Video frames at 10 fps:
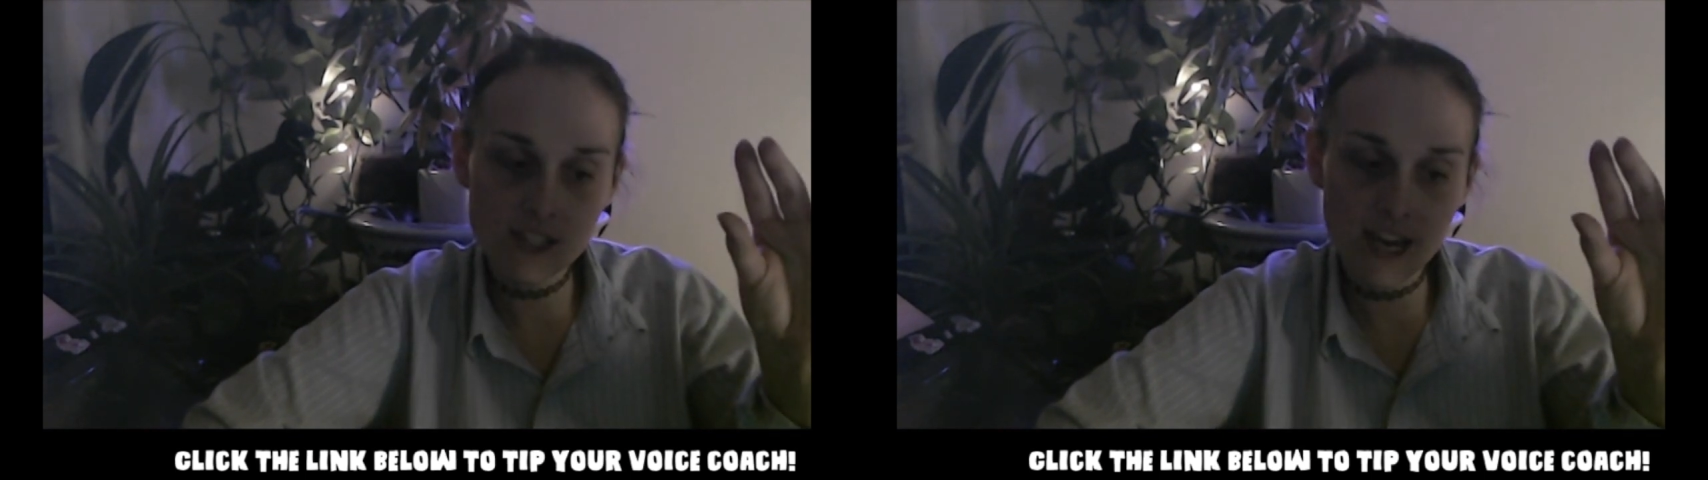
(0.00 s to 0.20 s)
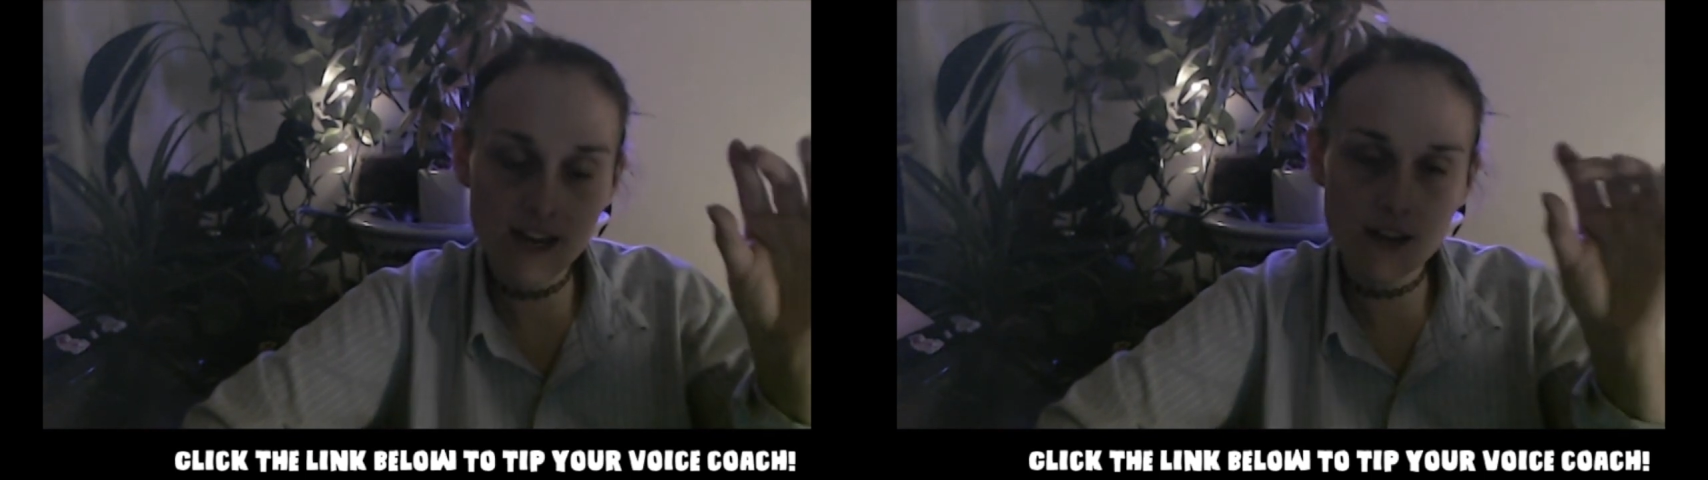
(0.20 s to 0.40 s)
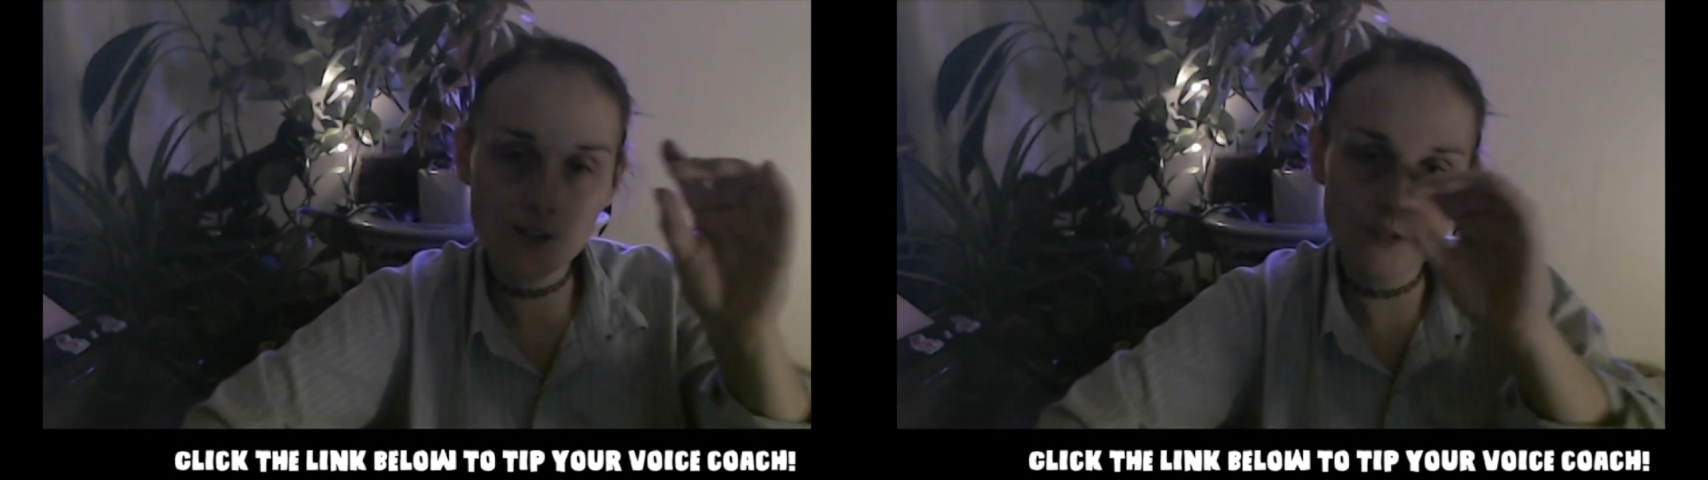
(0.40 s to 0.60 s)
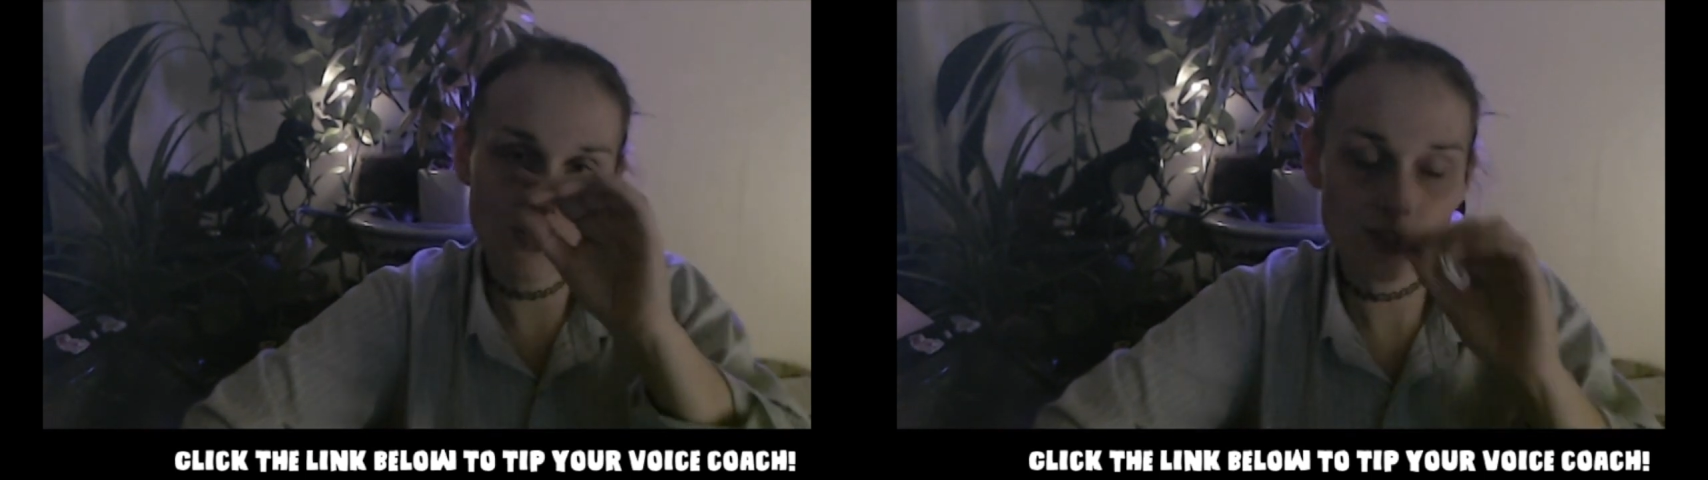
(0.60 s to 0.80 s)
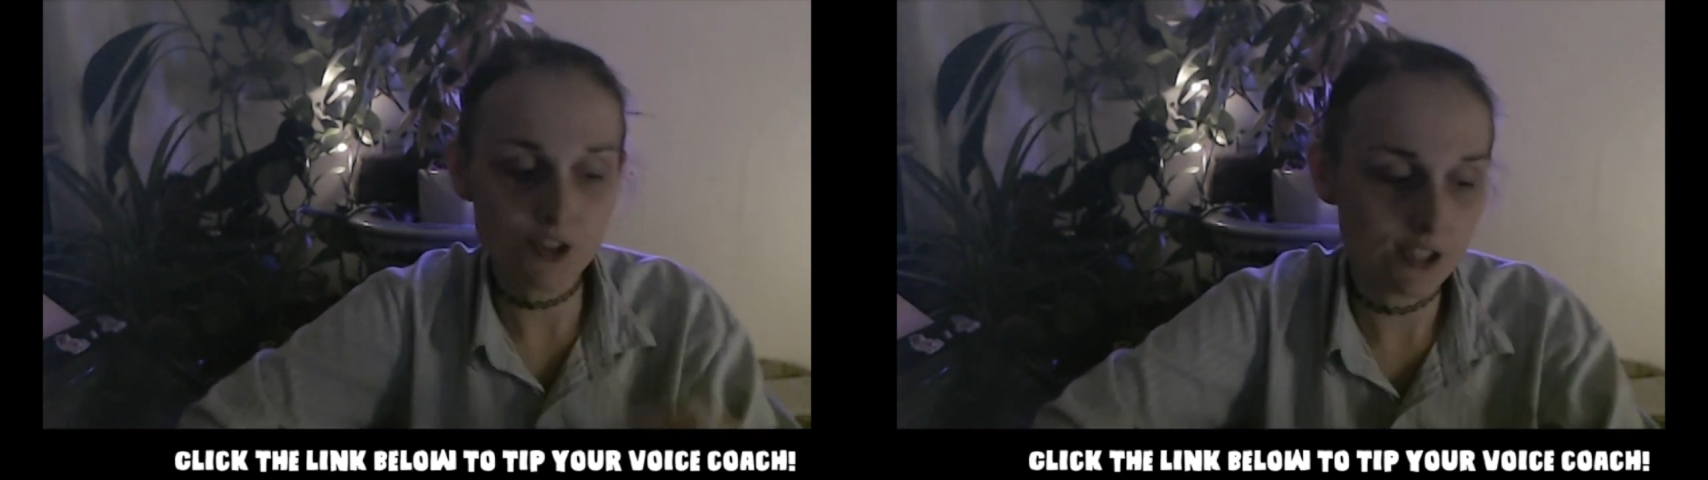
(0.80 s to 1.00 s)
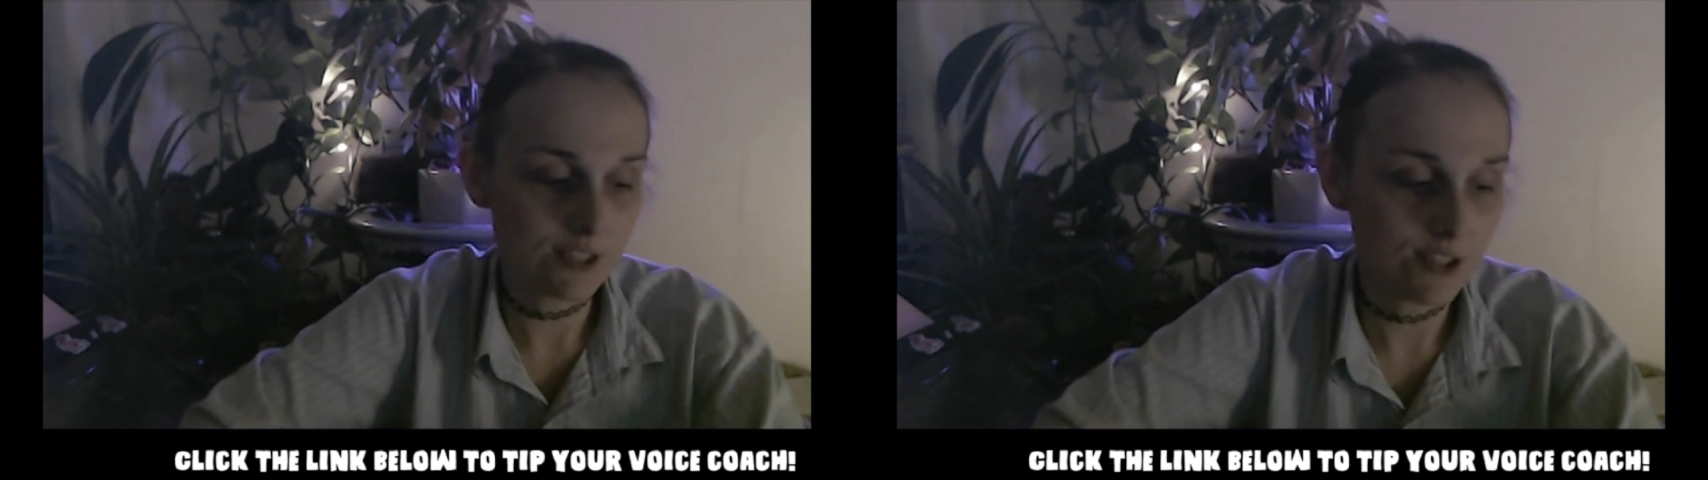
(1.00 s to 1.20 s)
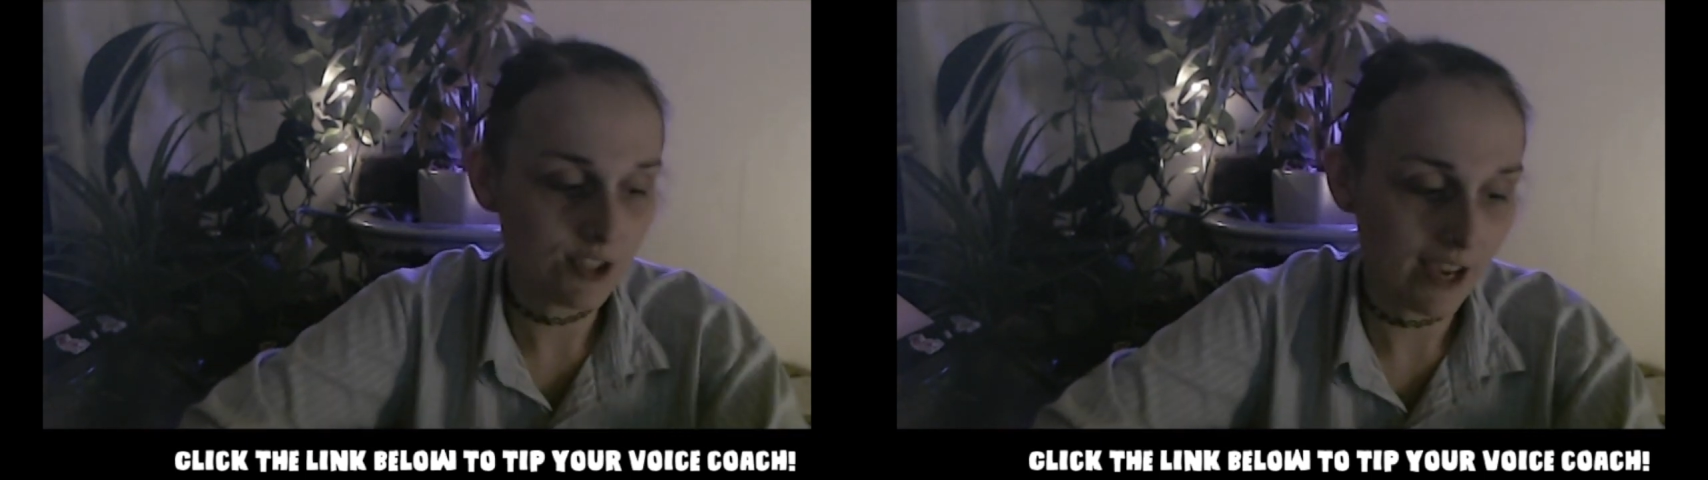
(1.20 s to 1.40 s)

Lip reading: finishes just as tight.